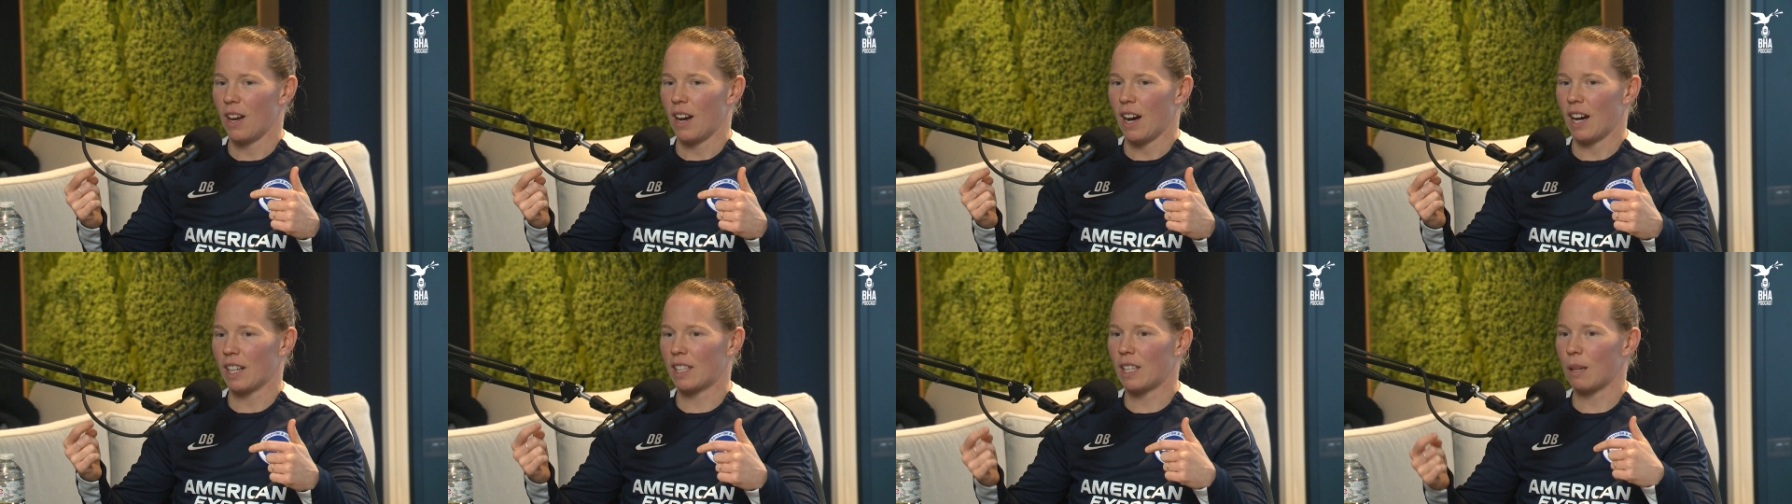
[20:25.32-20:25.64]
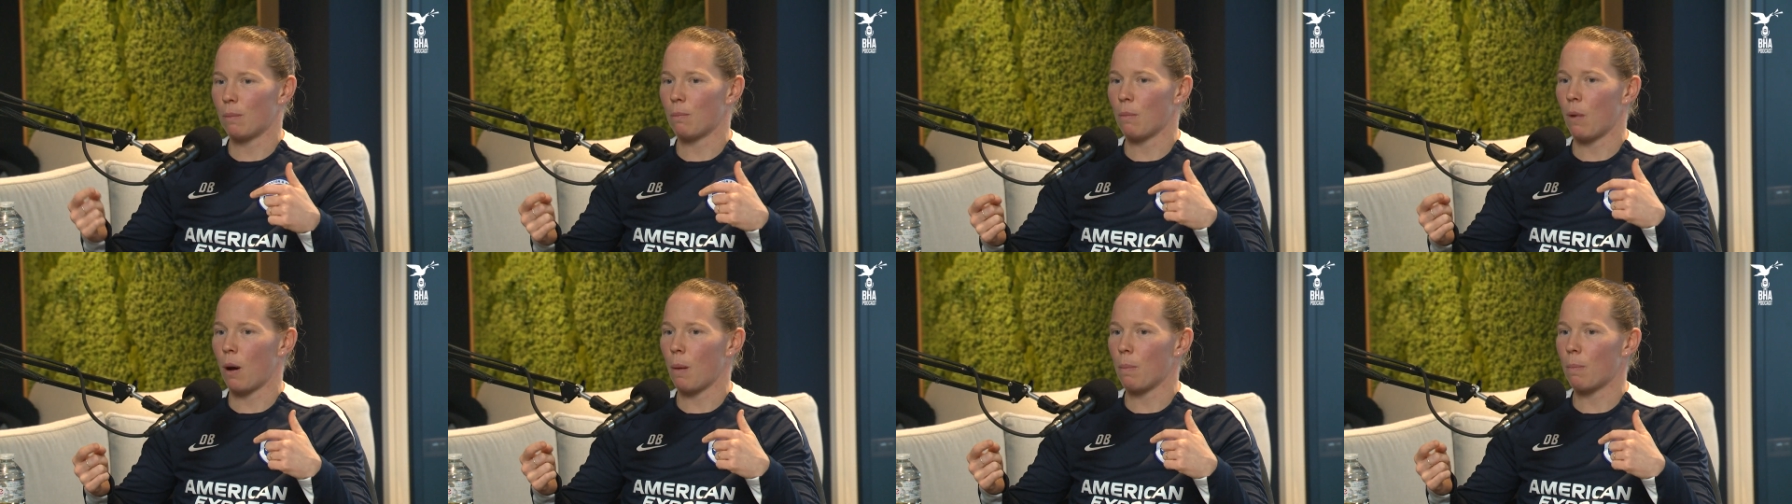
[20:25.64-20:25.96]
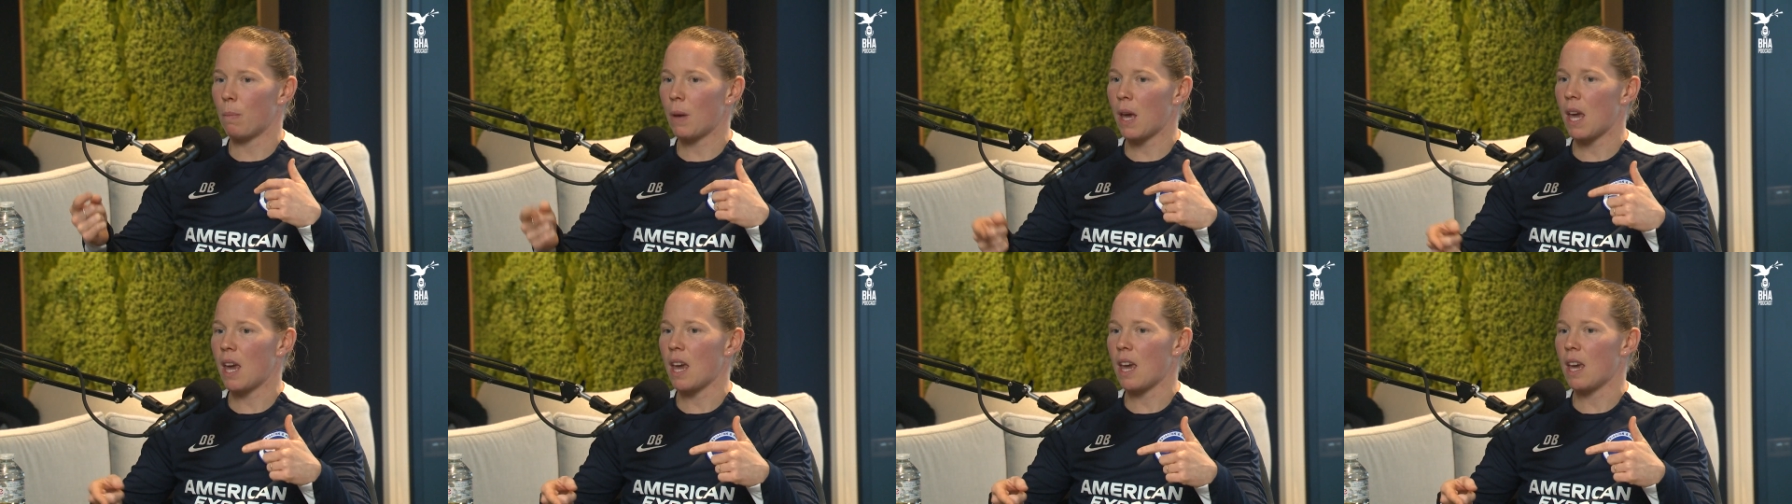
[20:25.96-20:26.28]
I did my
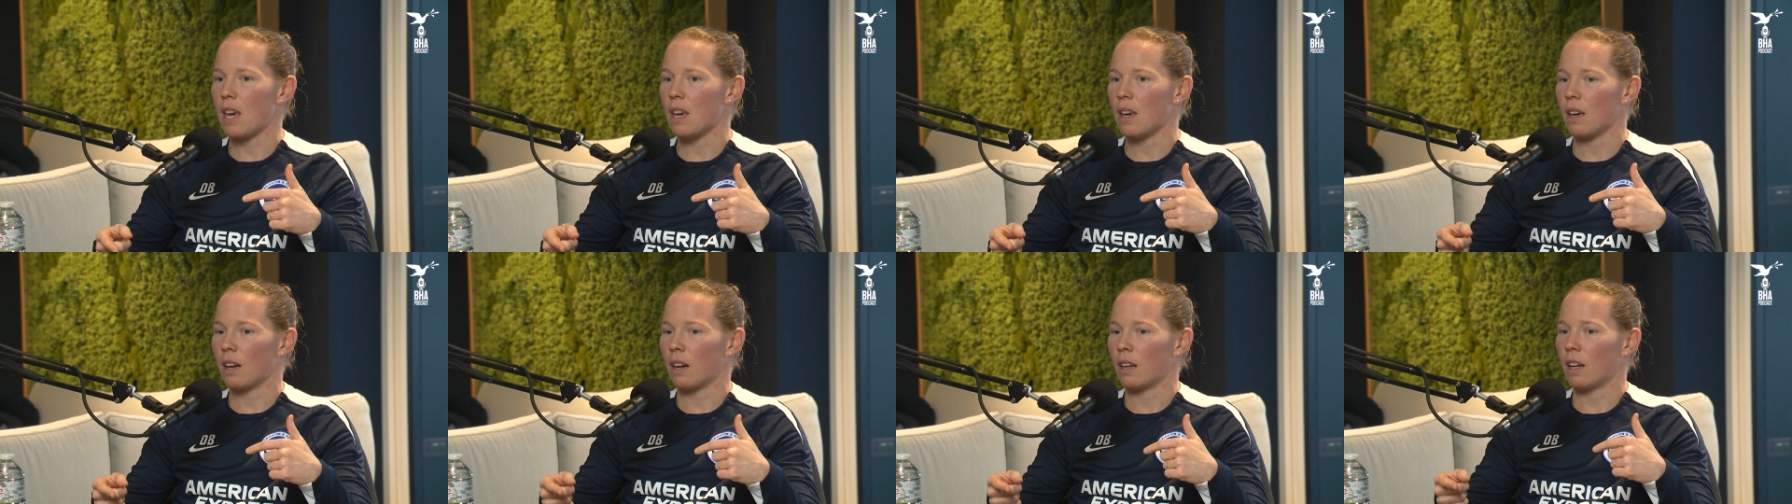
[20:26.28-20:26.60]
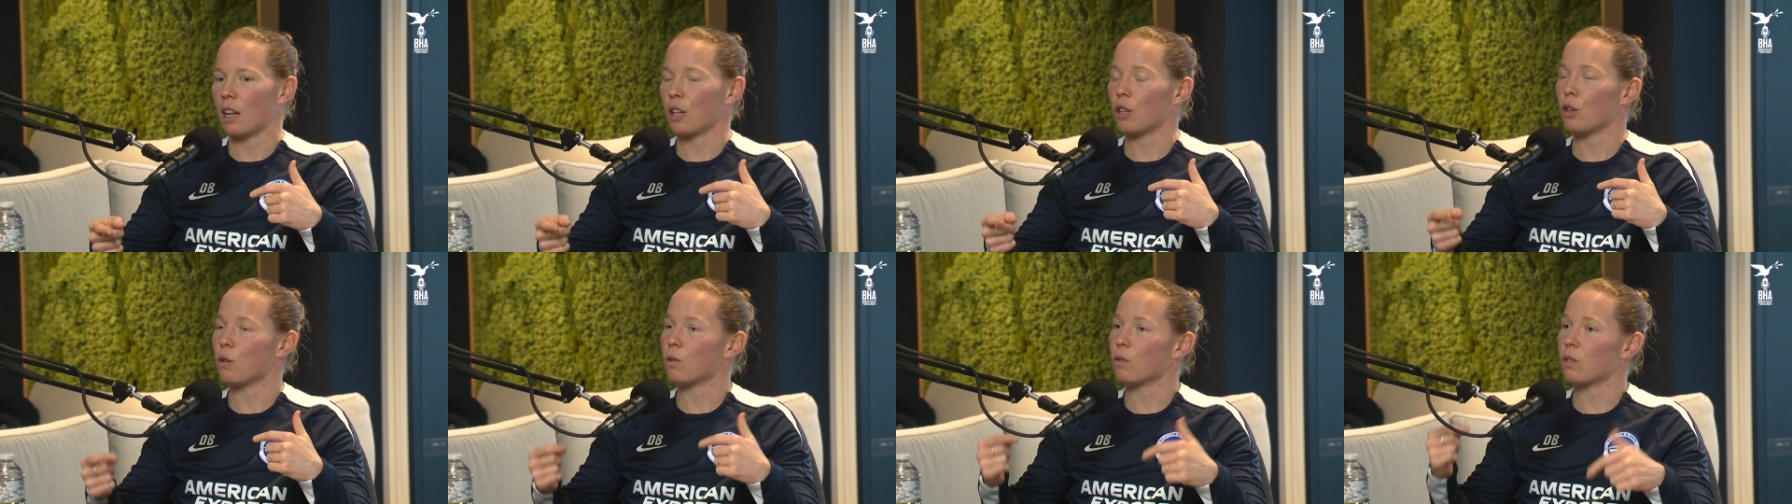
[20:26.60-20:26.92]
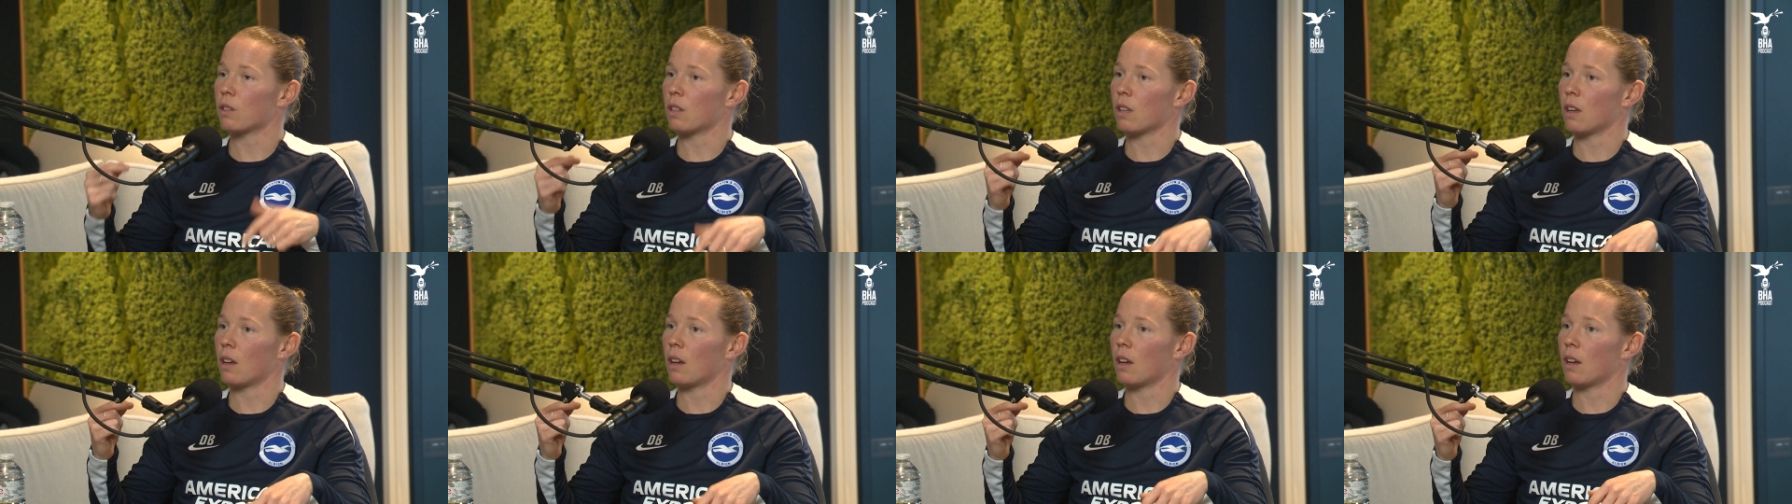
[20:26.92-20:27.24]
B and I
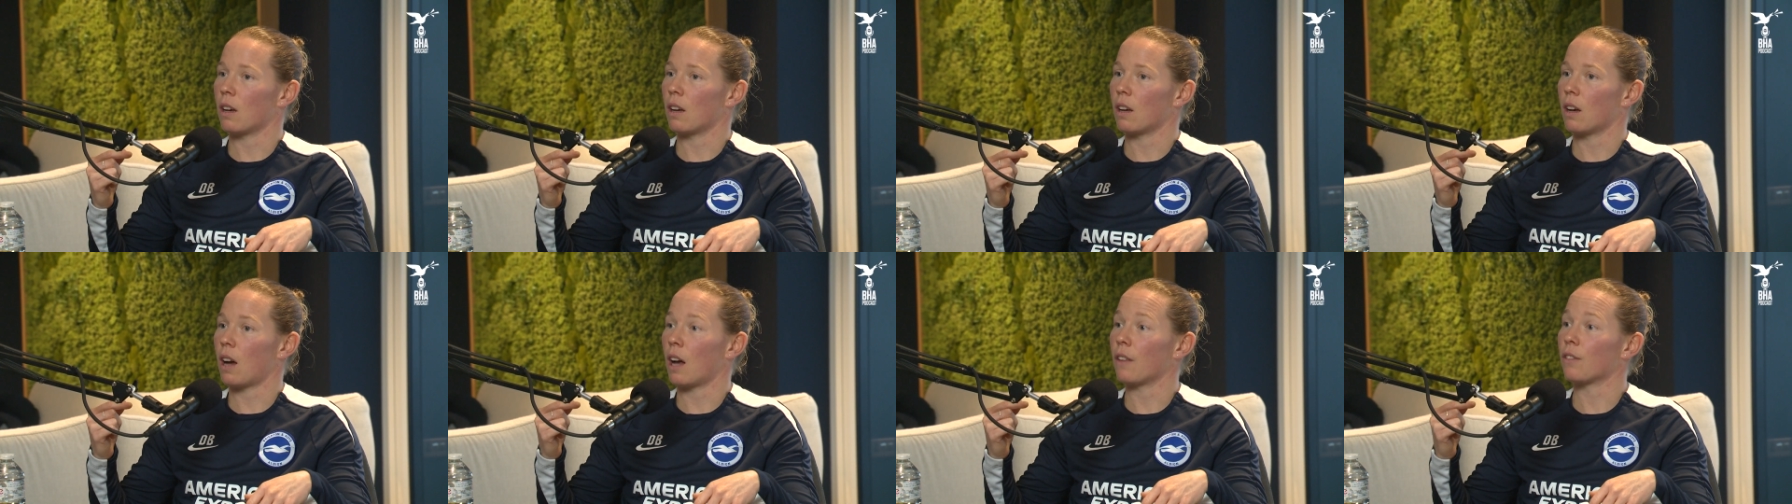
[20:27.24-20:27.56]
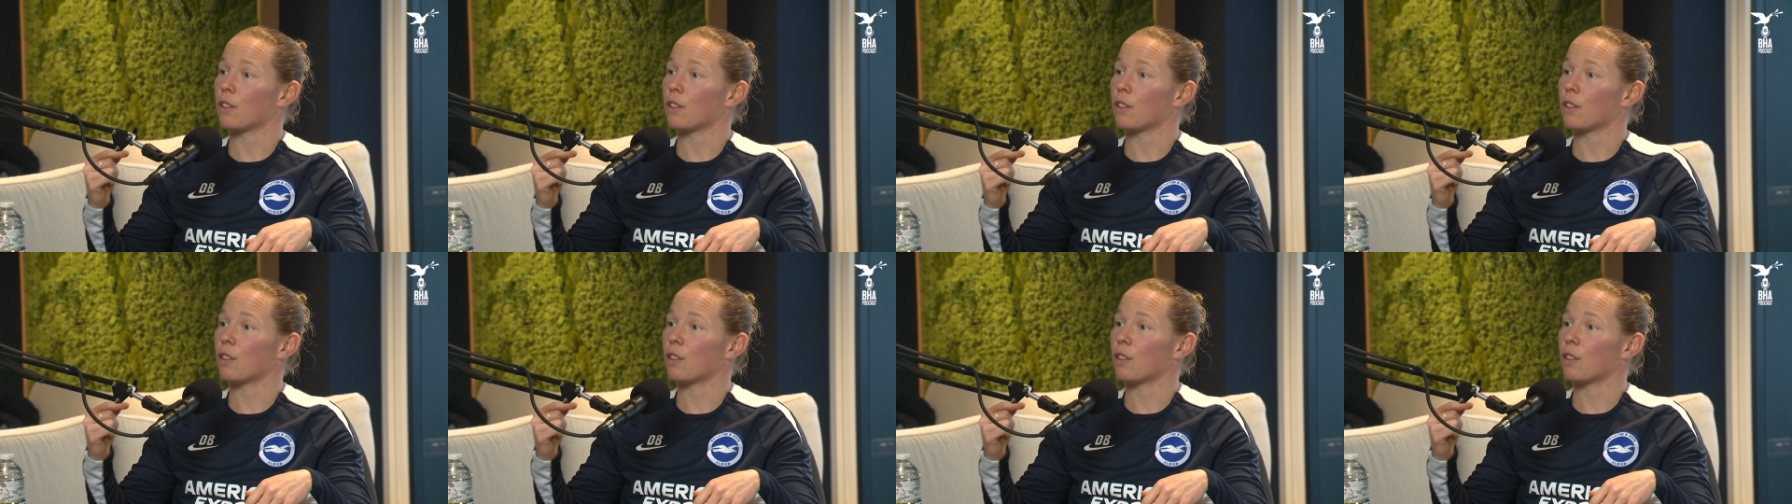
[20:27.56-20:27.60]
used the